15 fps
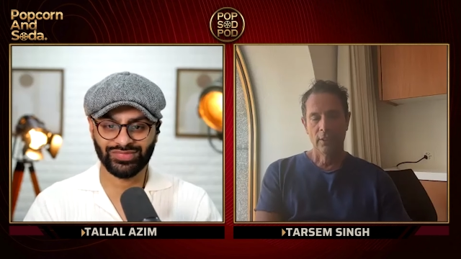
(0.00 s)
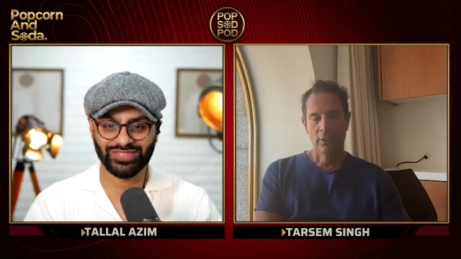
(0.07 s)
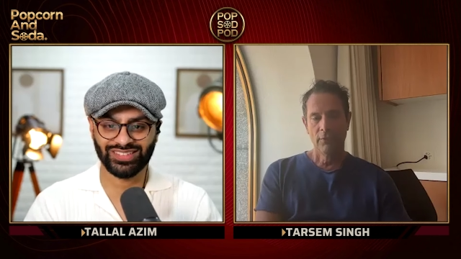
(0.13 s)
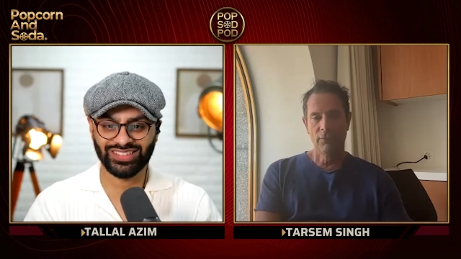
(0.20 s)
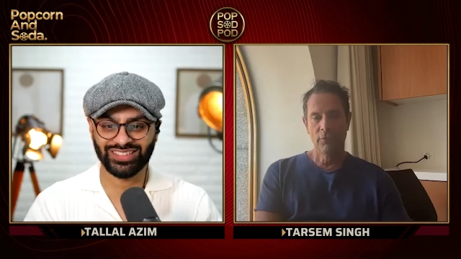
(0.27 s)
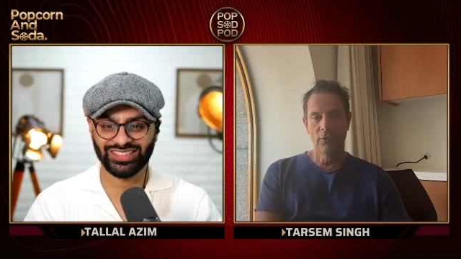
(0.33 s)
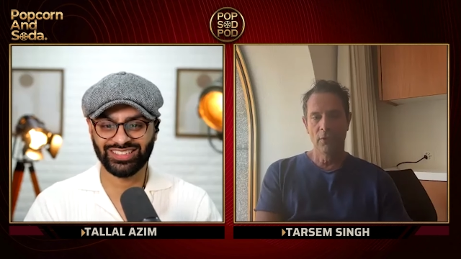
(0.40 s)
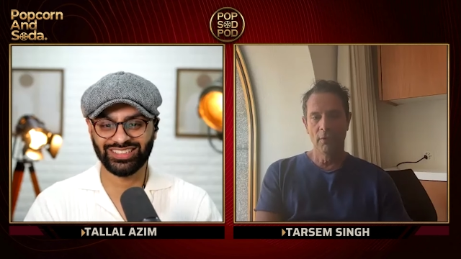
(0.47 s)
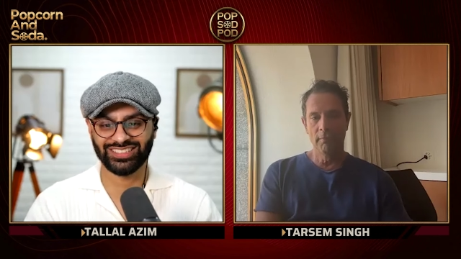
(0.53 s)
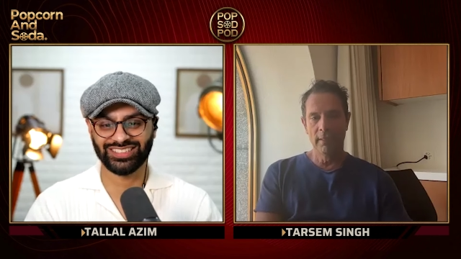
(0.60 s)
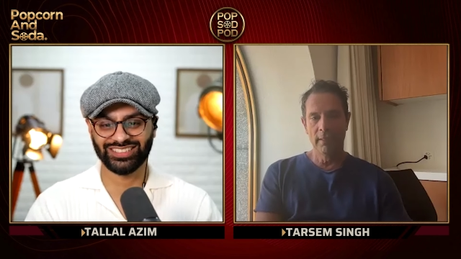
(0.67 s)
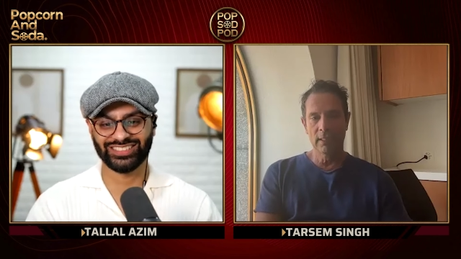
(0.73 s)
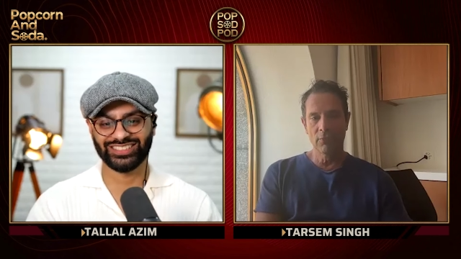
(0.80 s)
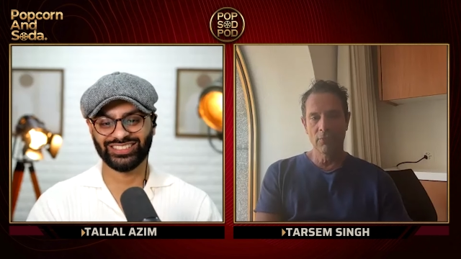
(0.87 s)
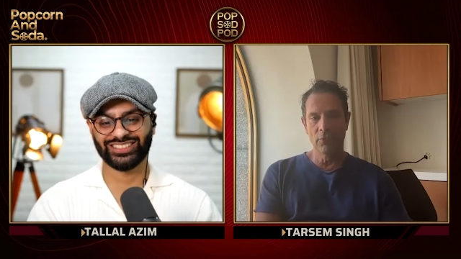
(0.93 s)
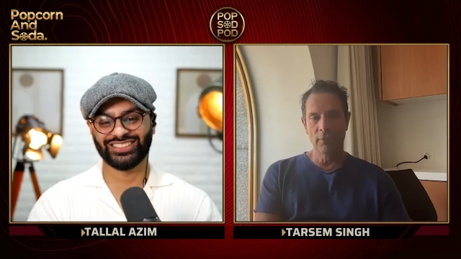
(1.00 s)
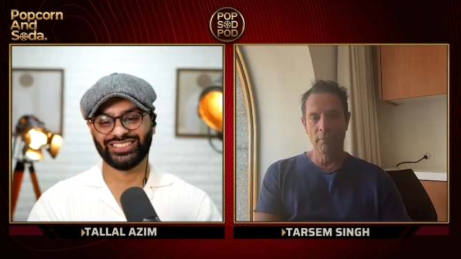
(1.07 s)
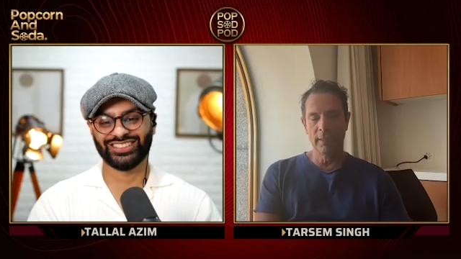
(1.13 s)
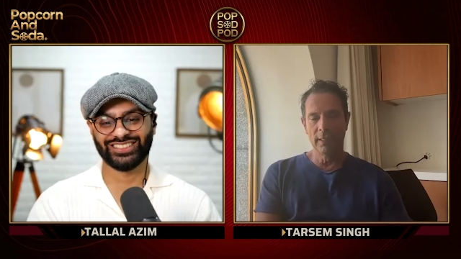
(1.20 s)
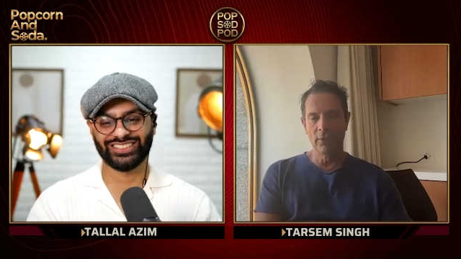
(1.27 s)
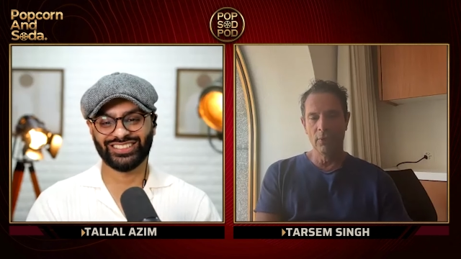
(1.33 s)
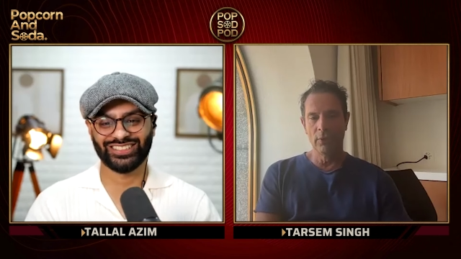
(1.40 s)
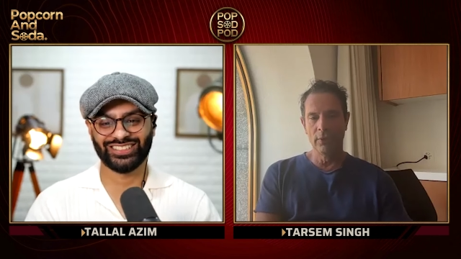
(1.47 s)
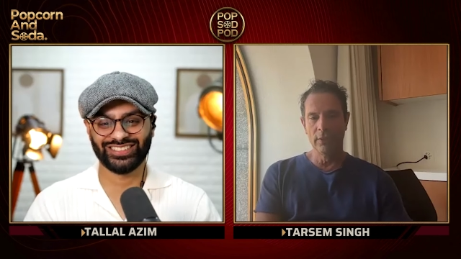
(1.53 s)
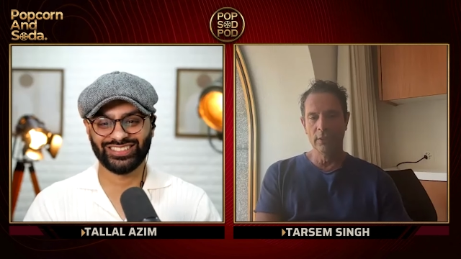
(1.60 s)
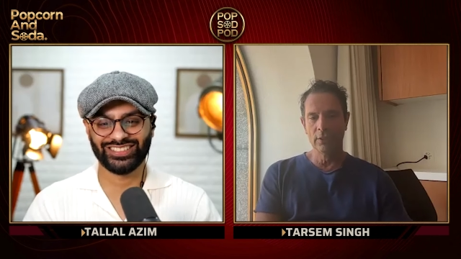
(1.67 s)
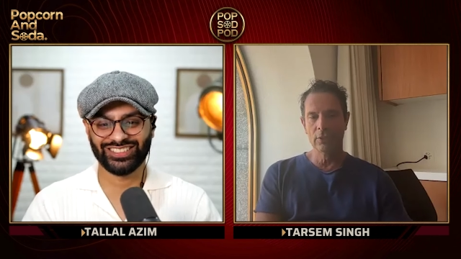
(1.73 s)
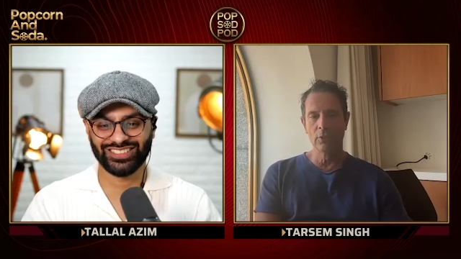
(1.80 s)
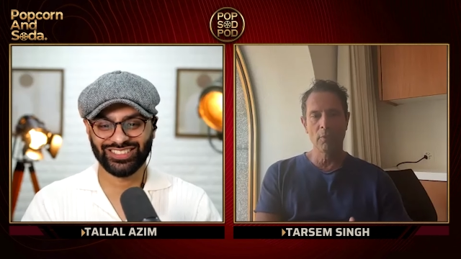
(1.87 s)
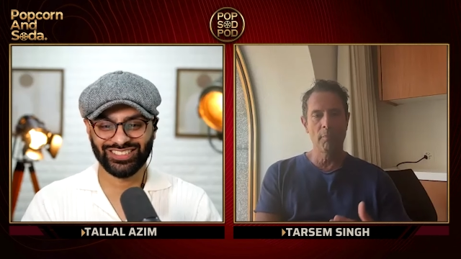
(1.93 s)
Speaker 1: If you're going to make it for a bigger
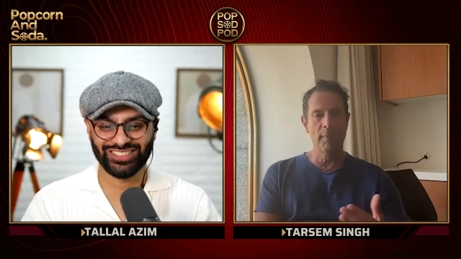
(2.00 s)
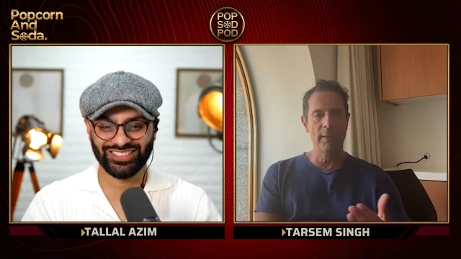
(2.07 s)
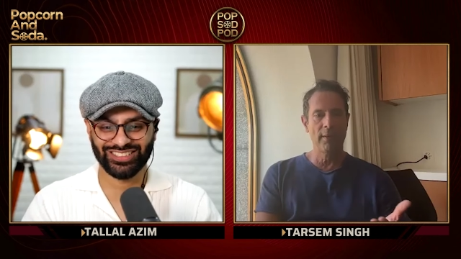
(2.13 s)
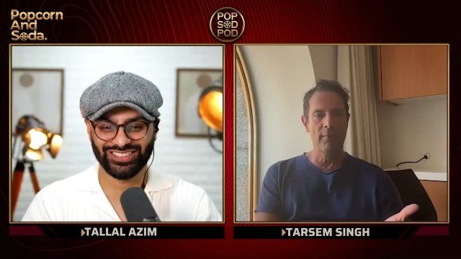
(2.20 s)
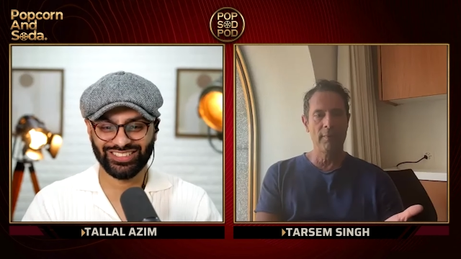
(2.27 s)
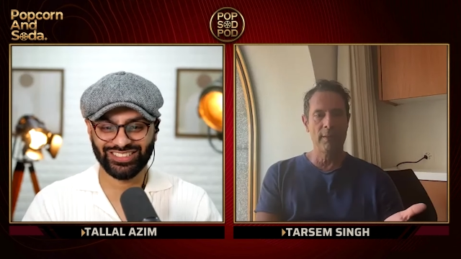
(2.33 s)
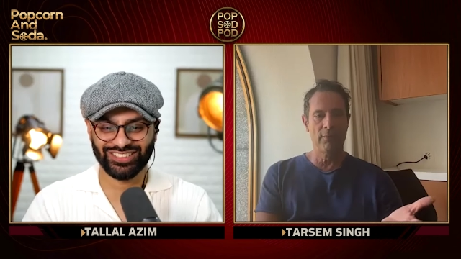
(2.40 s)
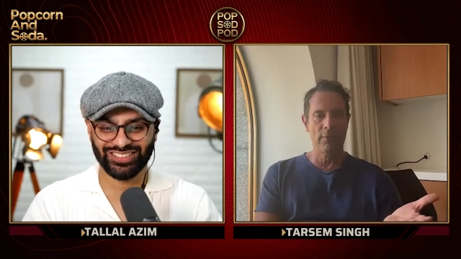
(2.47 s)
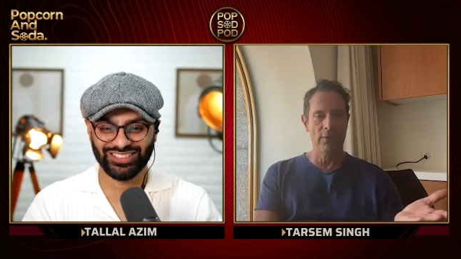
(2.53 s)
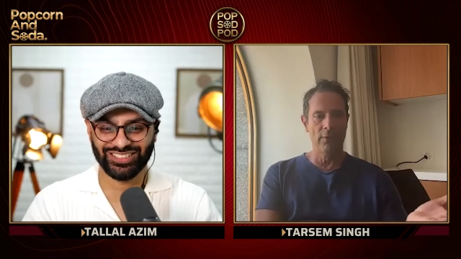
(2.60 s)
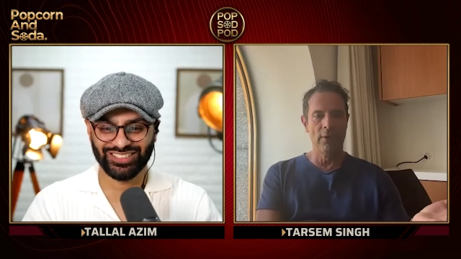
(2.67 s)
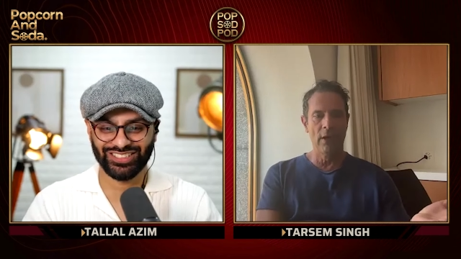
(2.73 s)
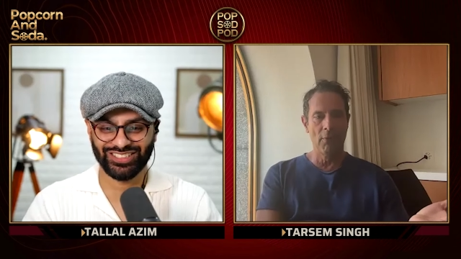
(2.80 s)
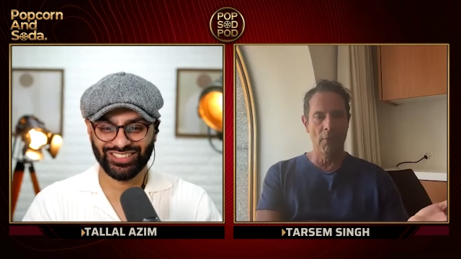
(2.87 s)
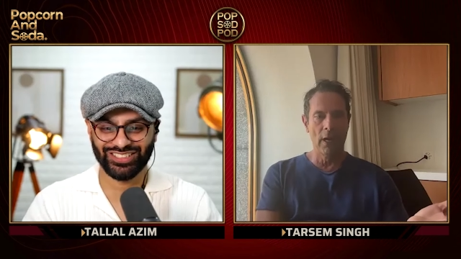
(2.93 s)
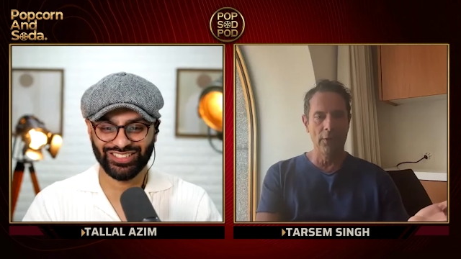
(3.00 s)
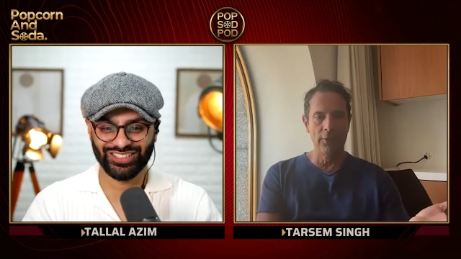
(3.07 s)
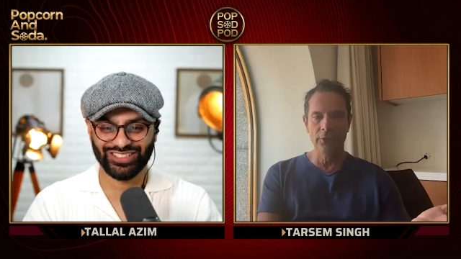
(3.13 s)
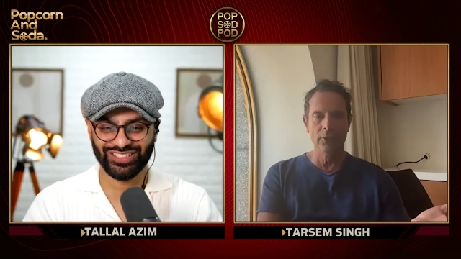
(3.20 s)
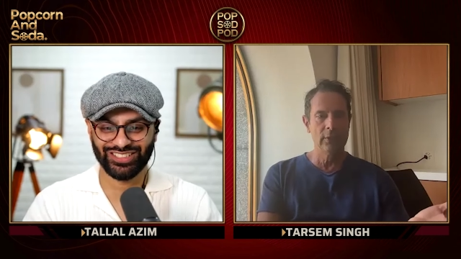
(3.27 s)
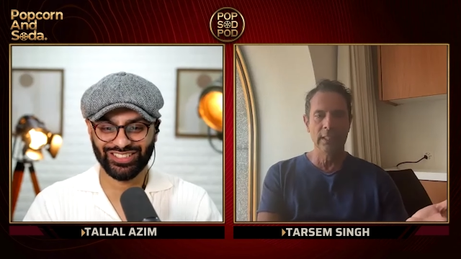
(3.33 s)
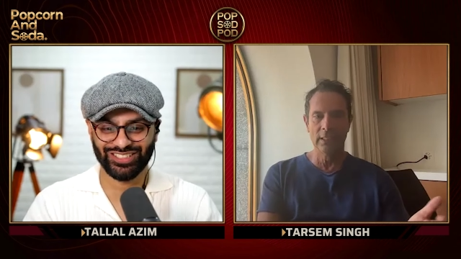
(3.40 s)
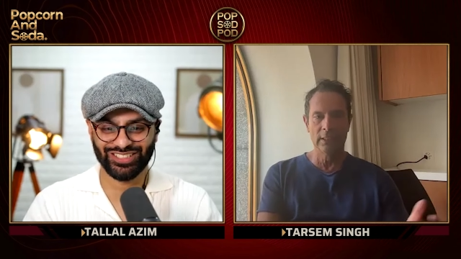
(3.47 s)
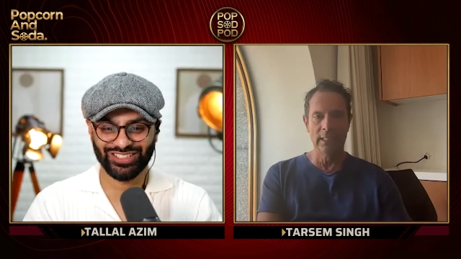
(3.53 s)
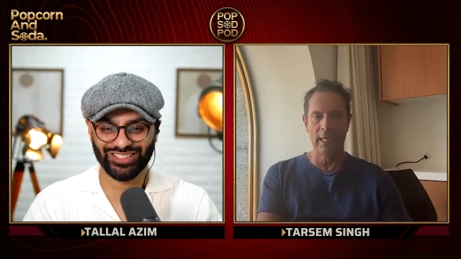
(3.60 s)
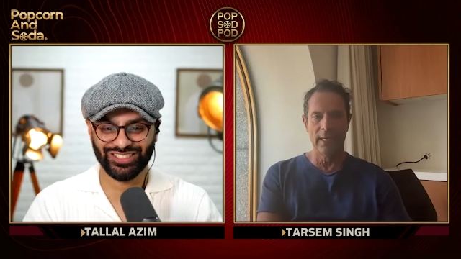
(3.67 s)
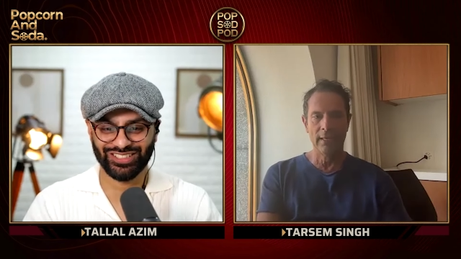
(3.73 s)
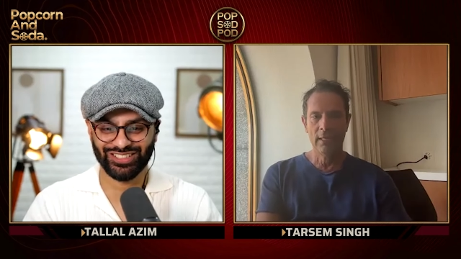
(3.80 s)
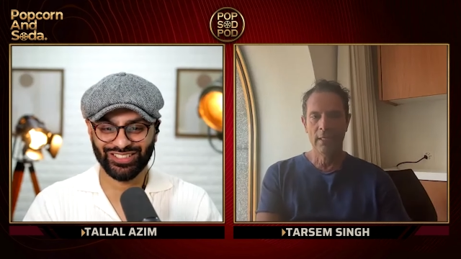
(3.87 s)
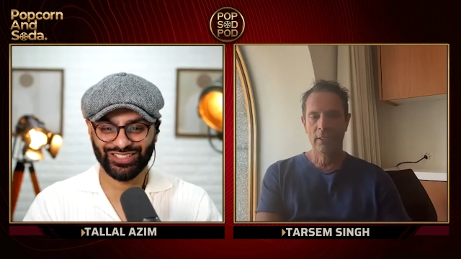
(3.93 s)
audience, you better be aware of how, how do you get
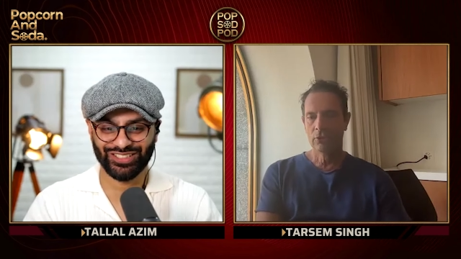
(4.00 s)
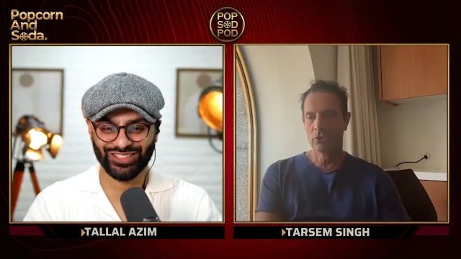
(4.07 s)
that.